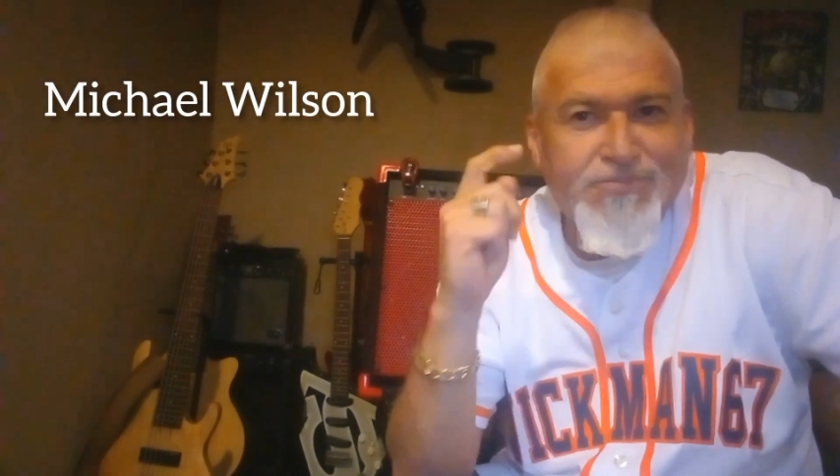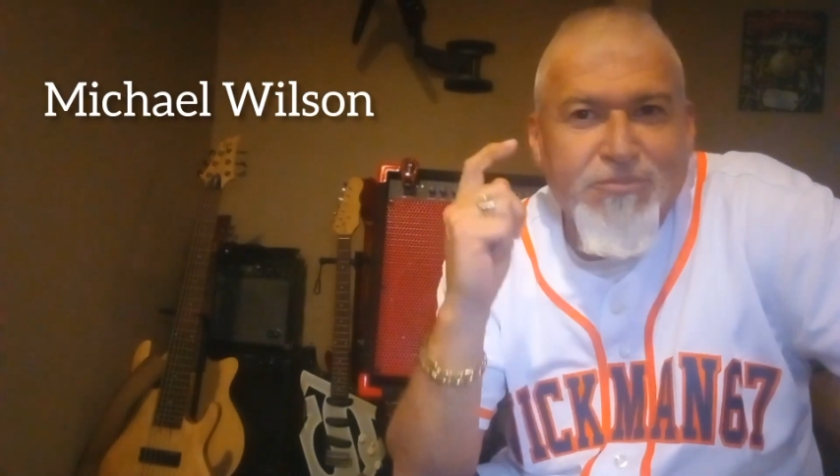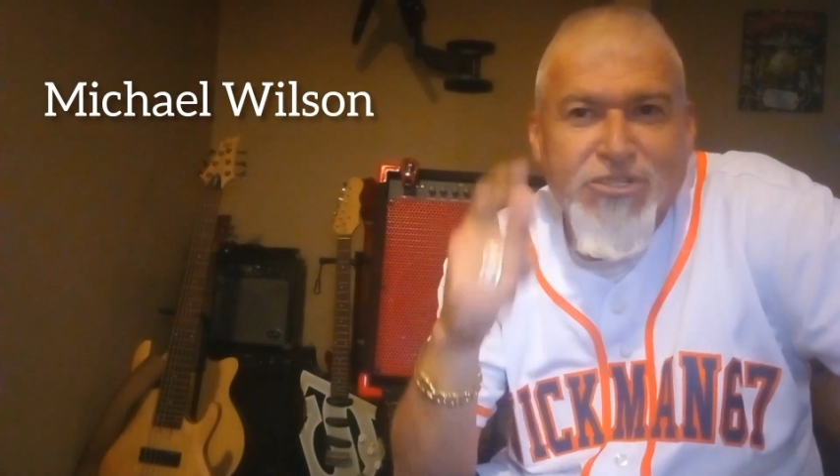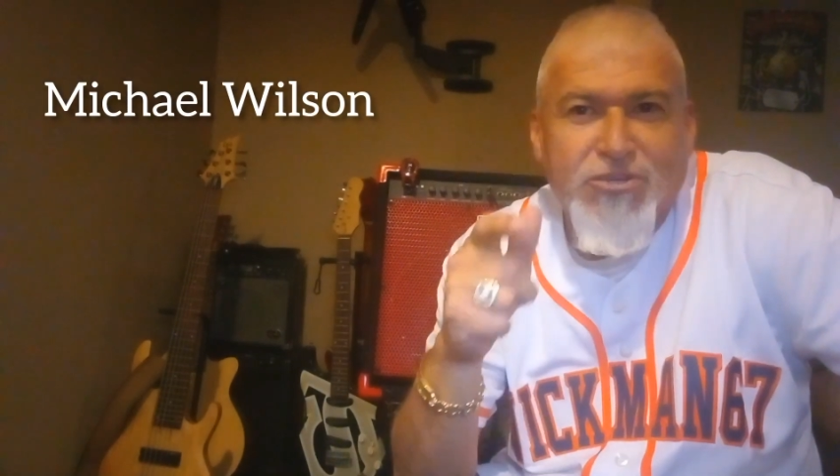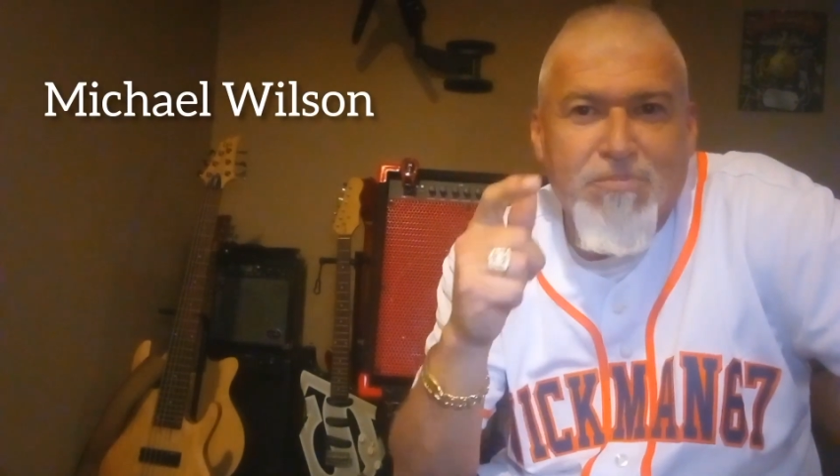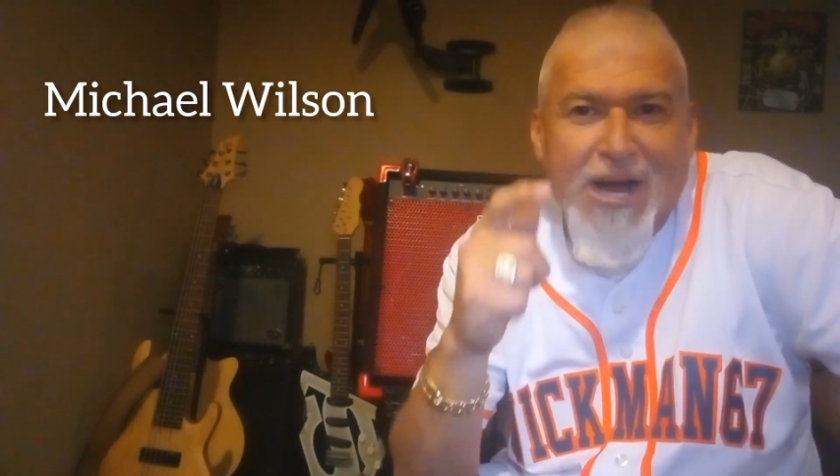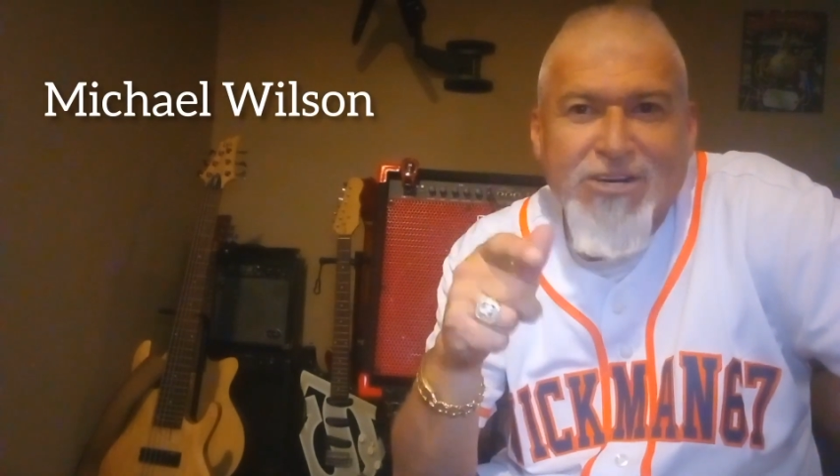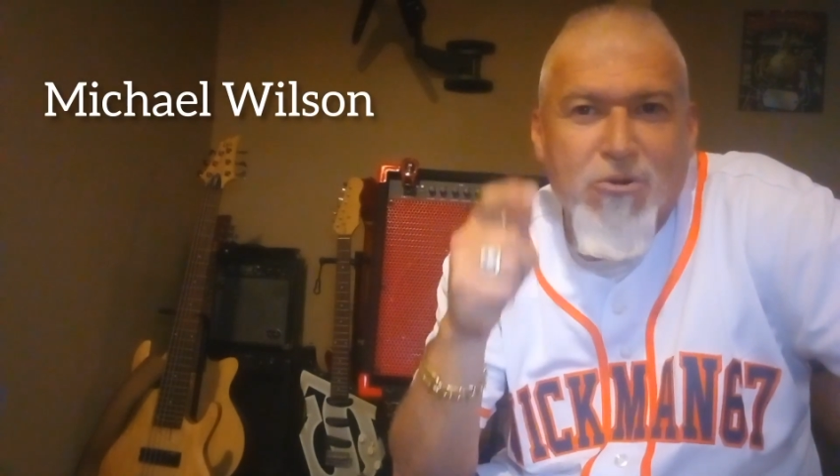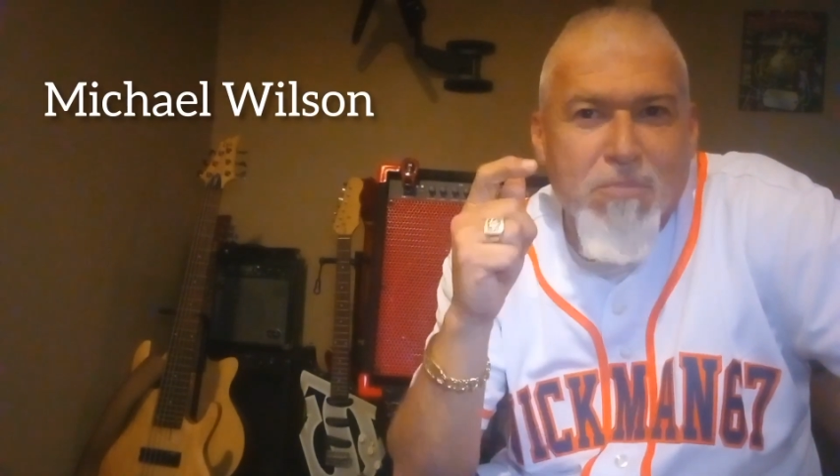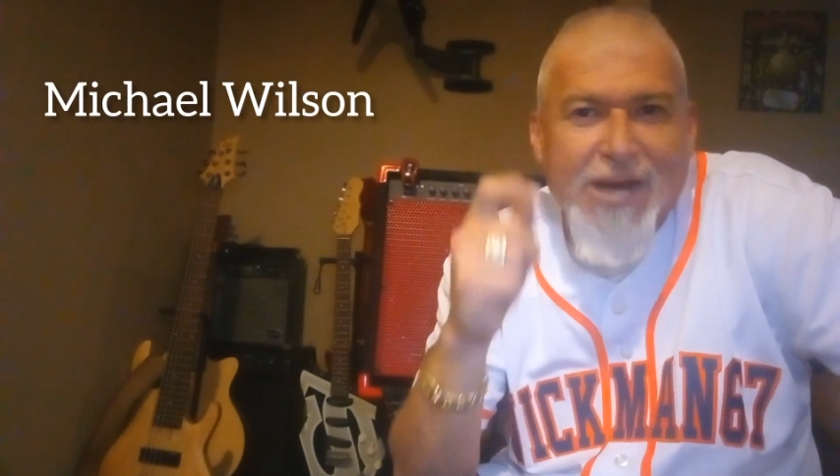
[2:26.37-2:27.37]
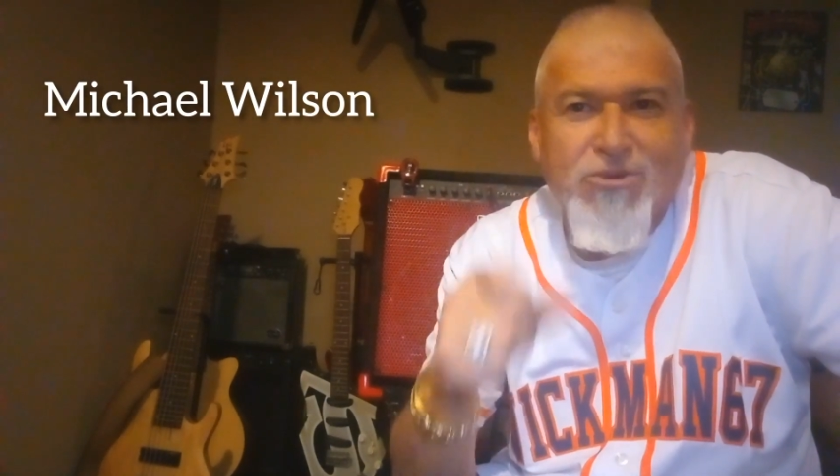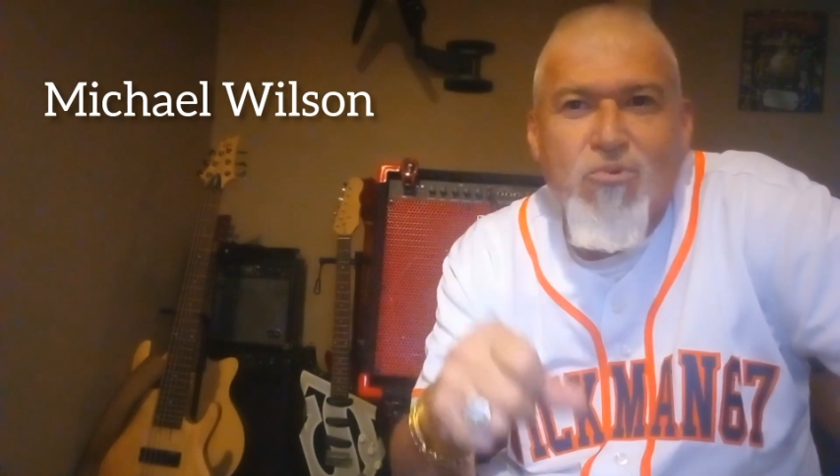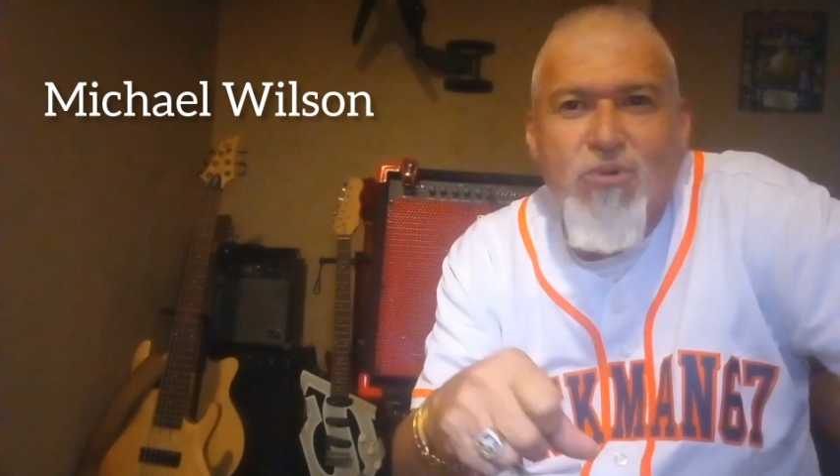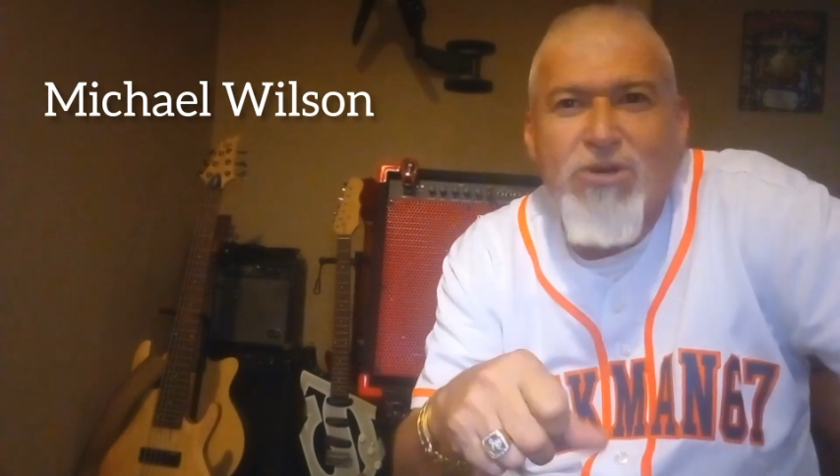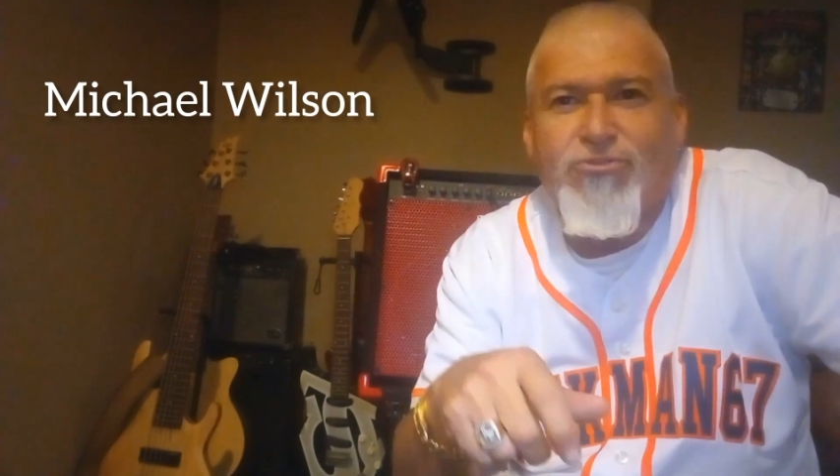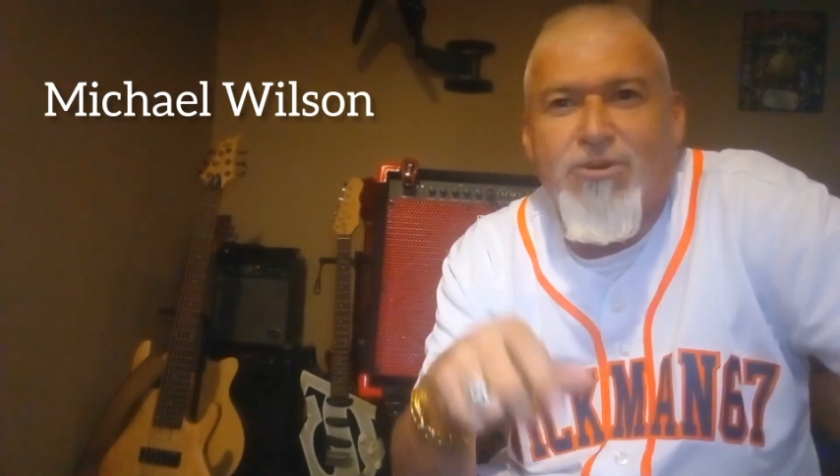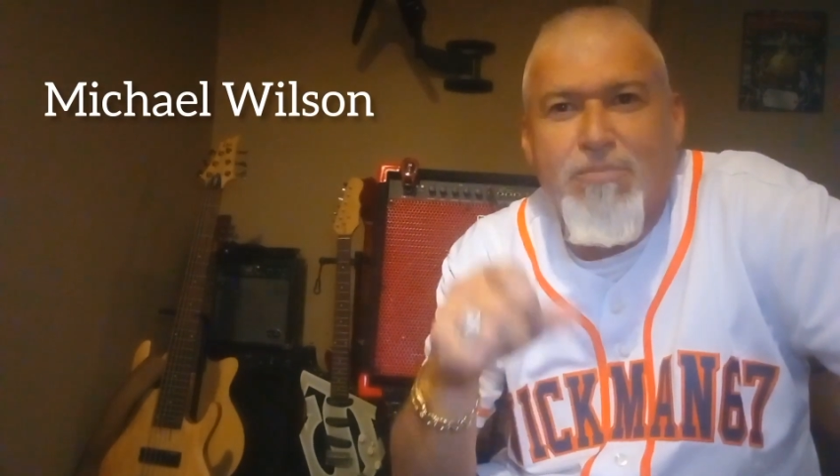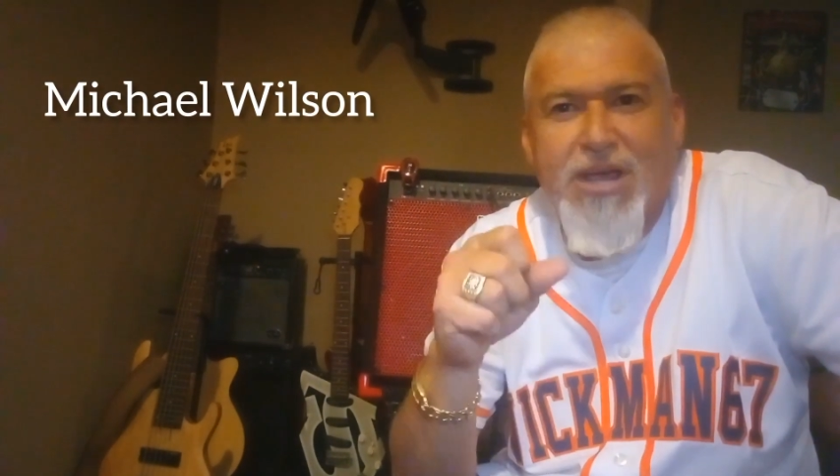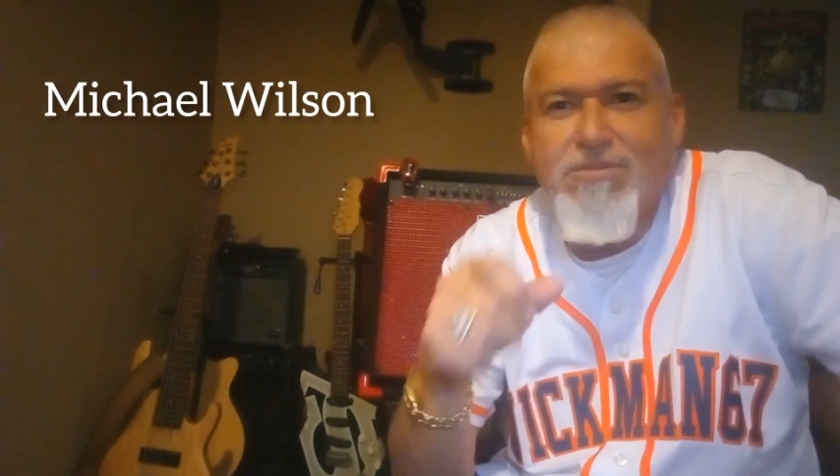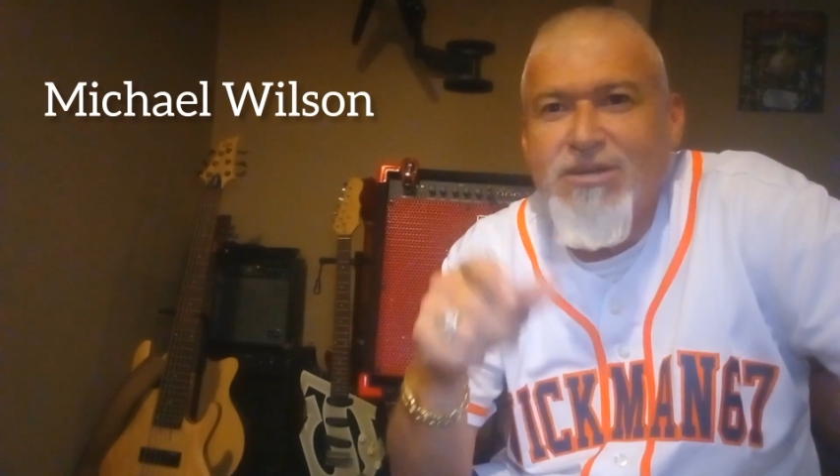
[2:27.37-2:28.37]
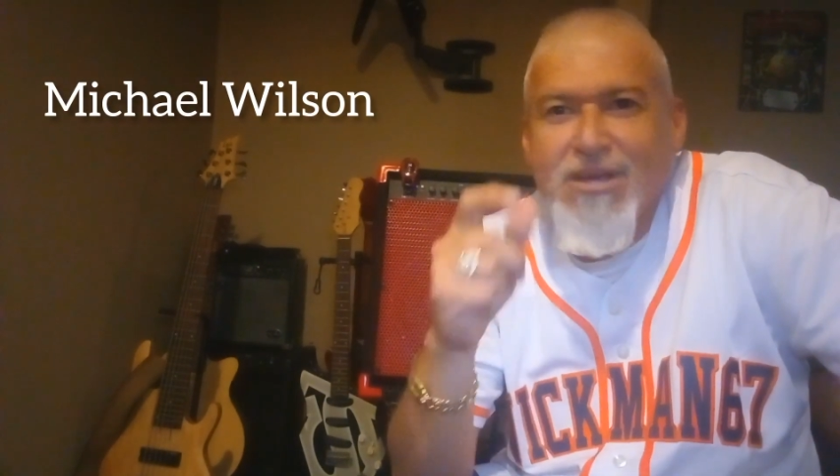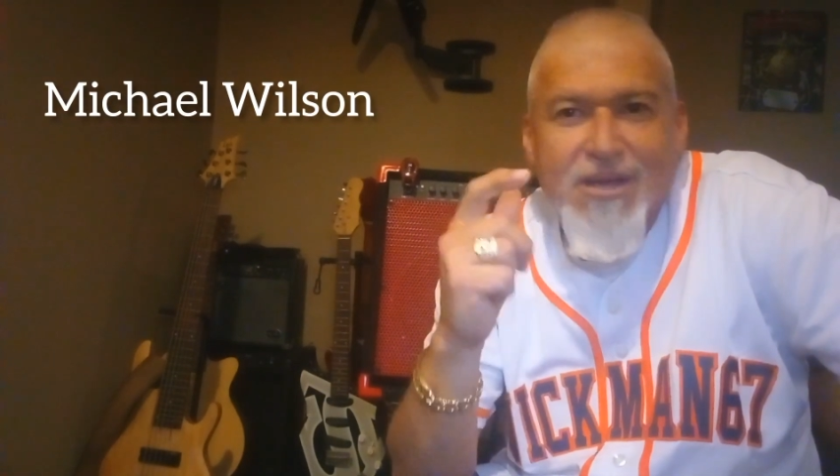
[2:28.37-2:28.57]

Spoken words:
Mr. Michael Wilson, baby.